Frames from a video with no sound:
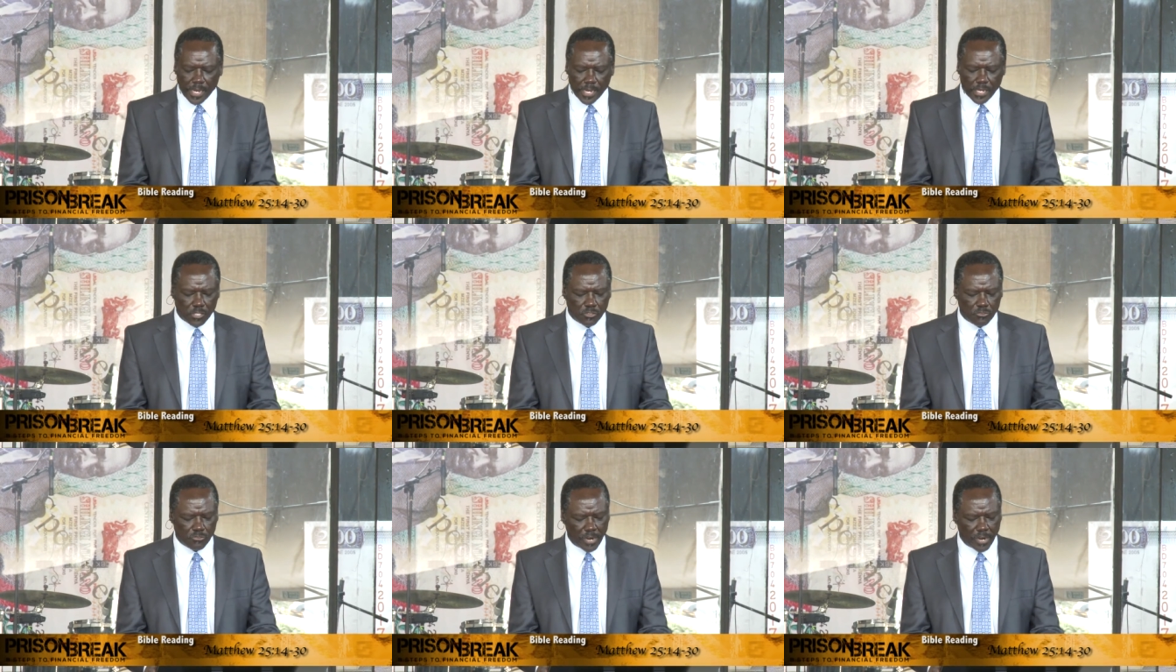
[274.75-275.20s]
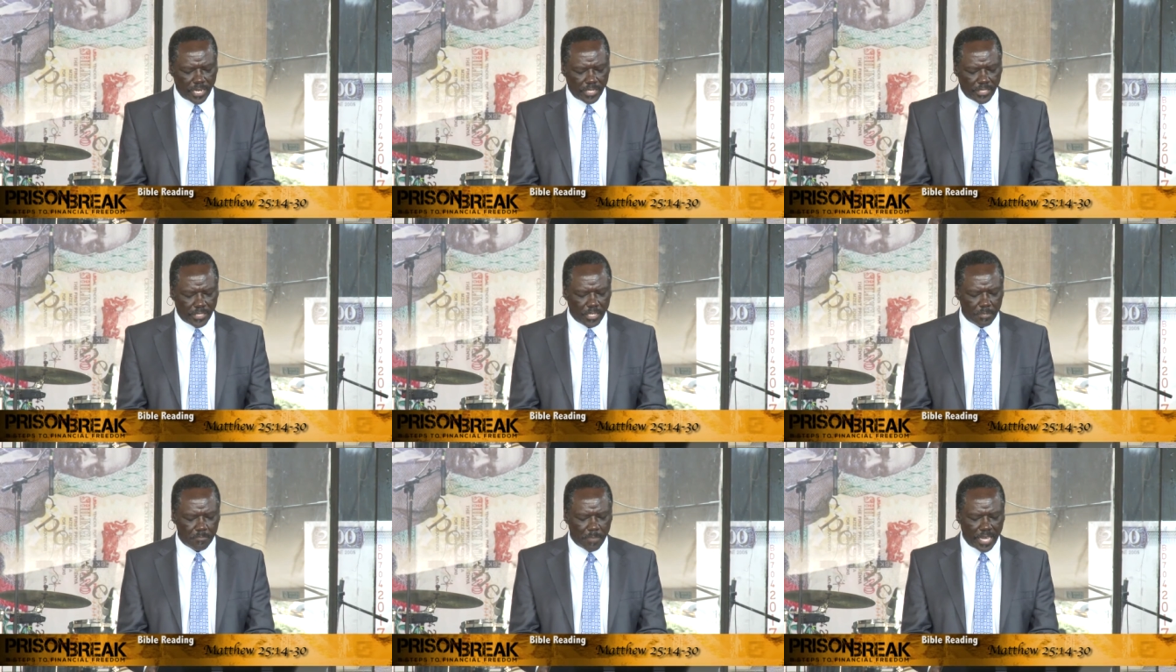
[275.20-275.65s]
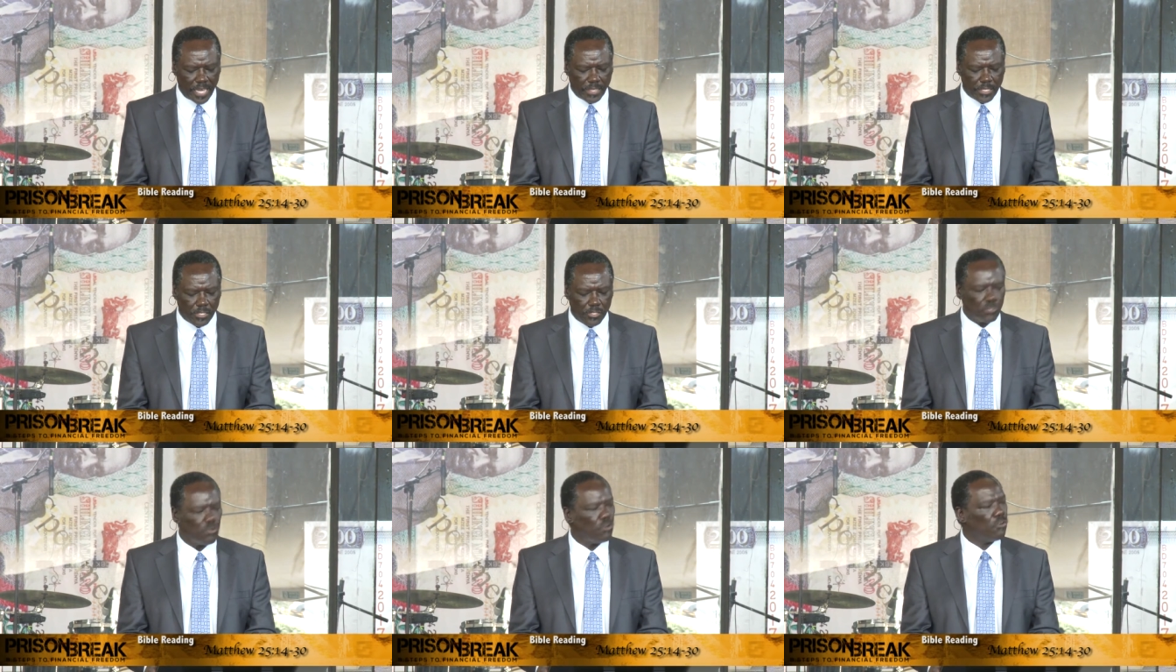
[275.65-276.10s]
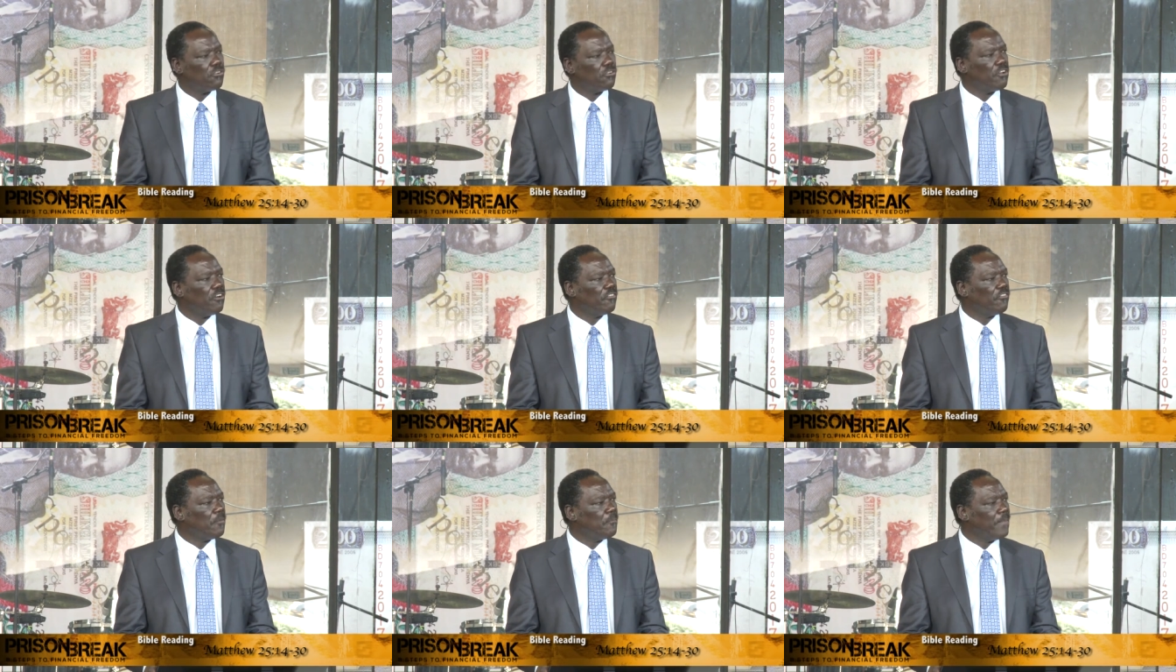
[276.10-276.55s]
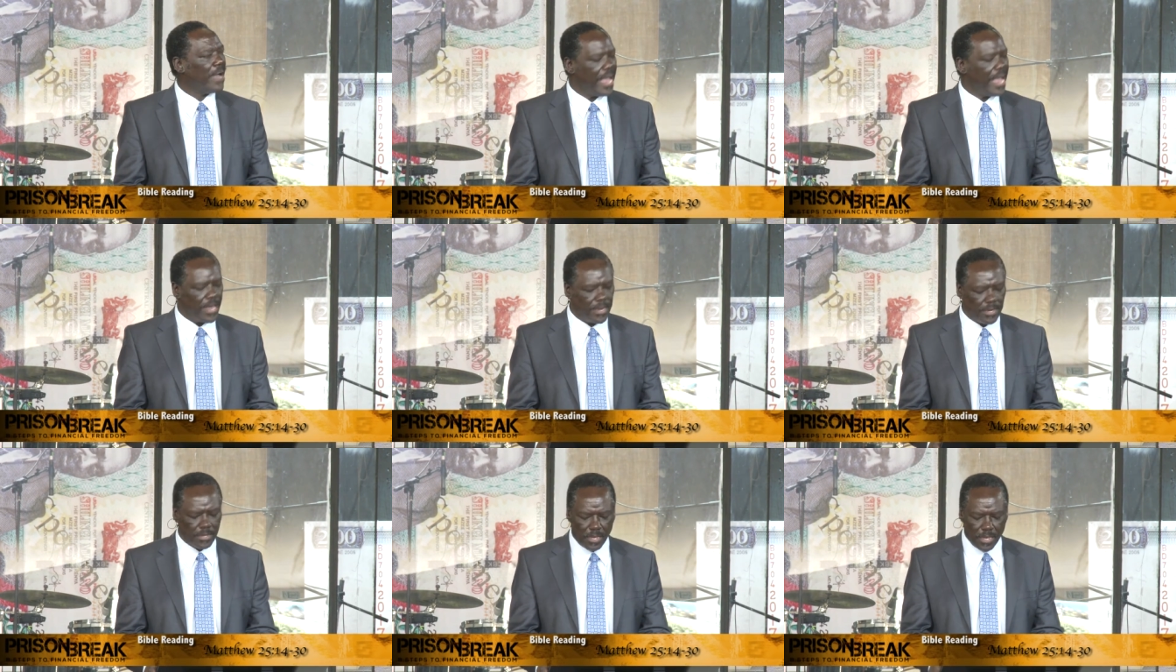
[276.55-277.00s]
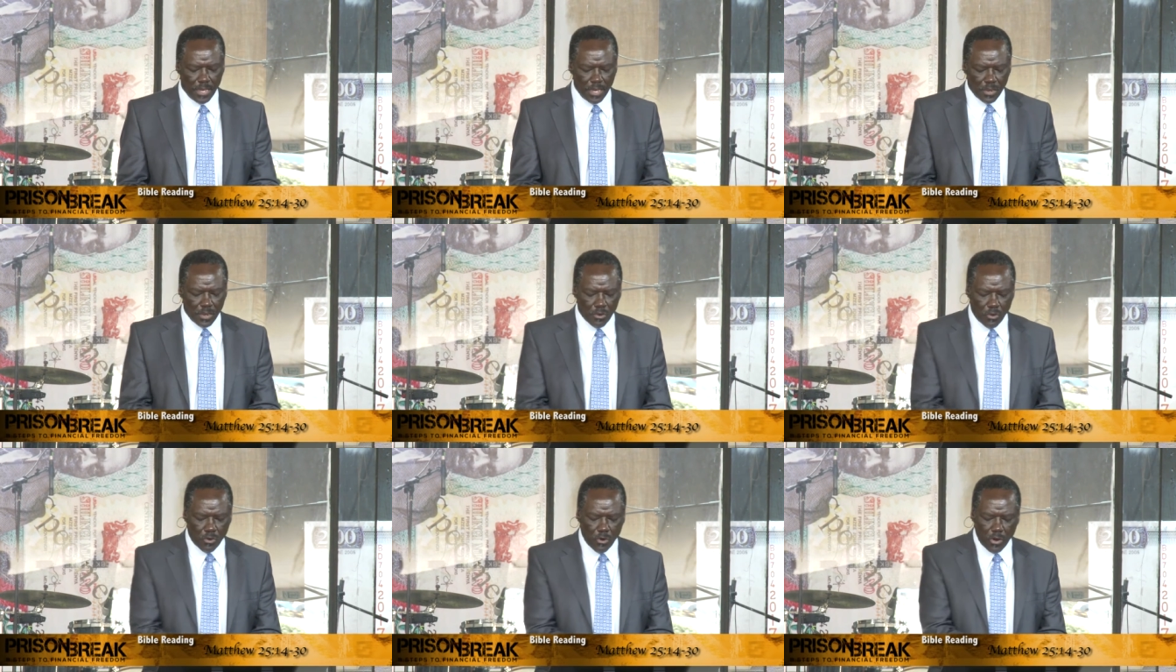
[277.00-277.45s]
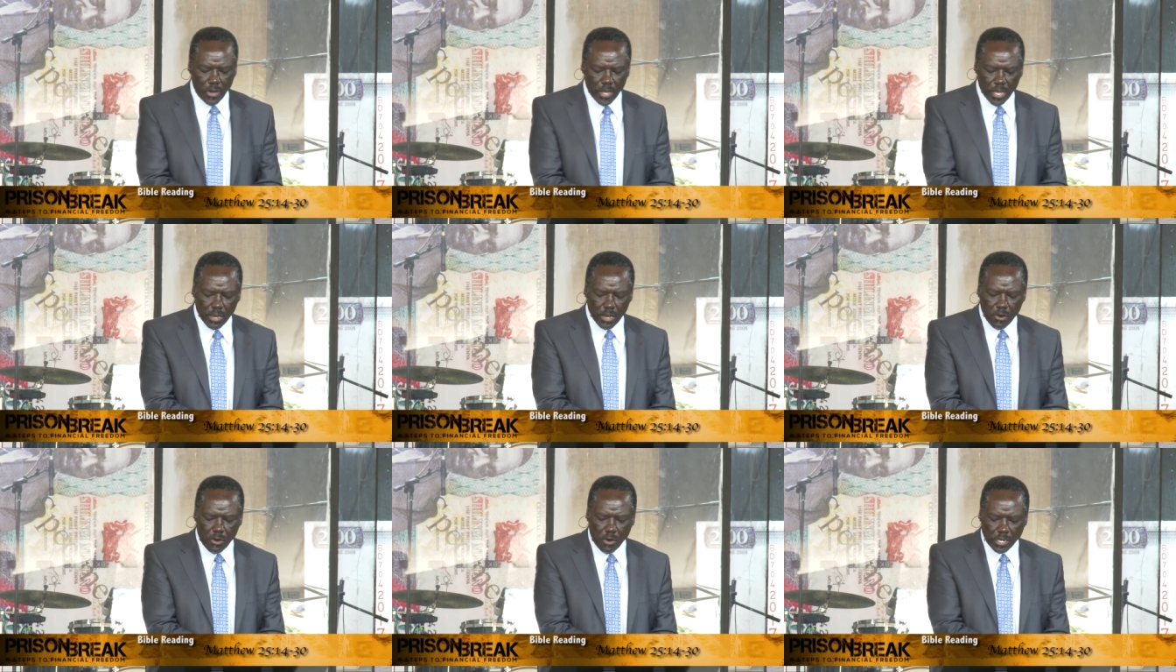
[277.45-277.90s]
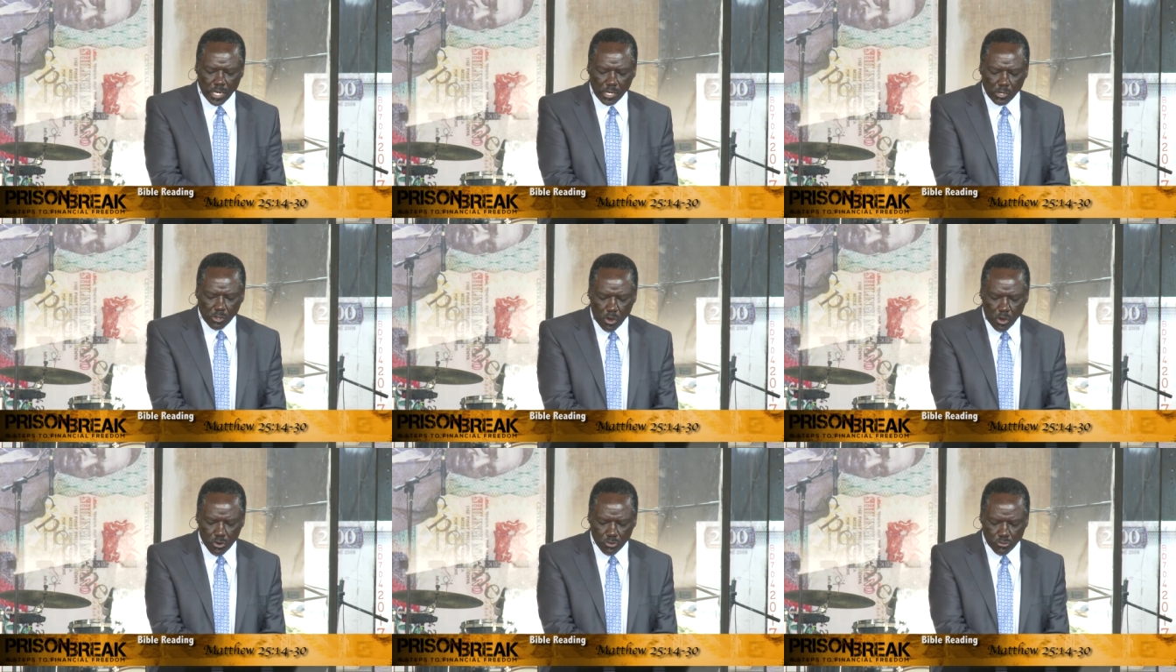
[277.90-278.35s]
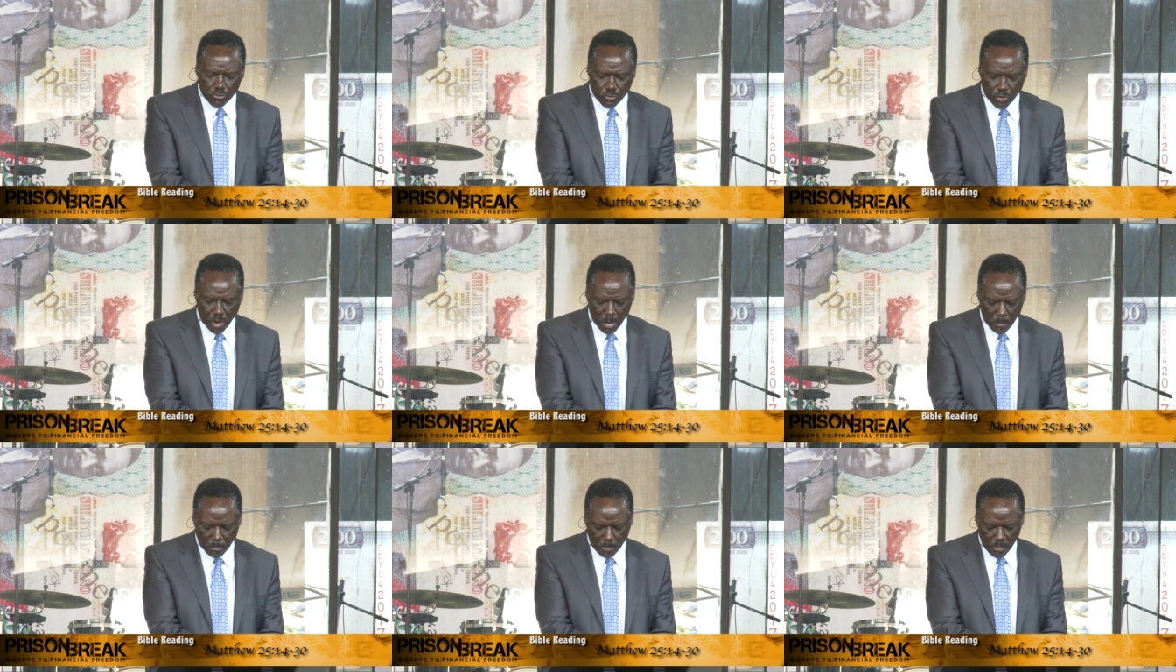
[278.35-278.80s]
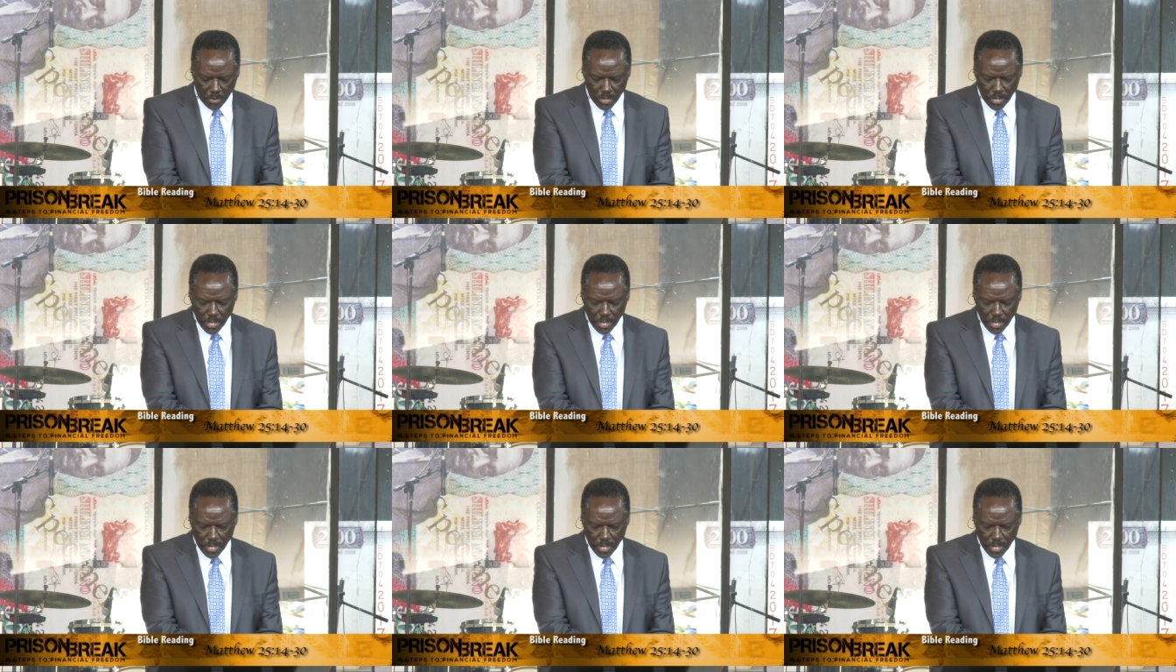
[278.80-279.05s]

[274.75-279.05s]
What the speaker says: illustrated by the story of a man going on a long trip.